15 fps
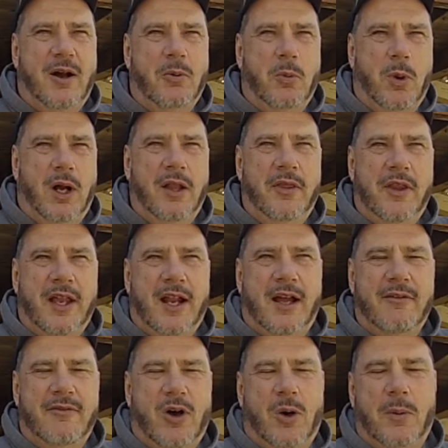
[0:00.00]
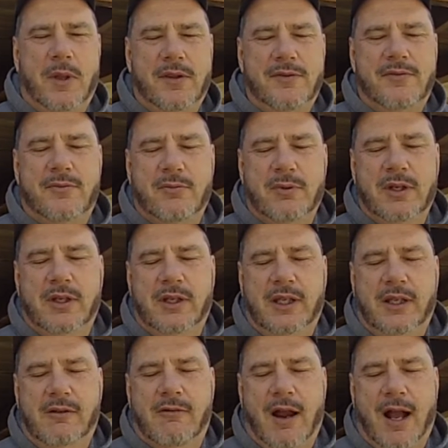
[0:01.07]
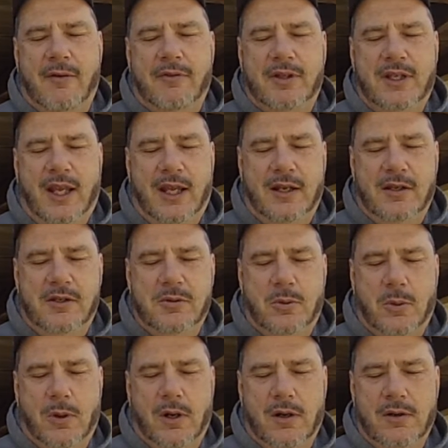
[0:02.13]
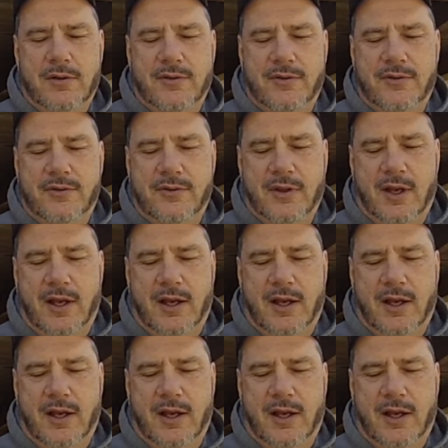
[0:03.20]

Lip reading: One that I've always really gravitated towards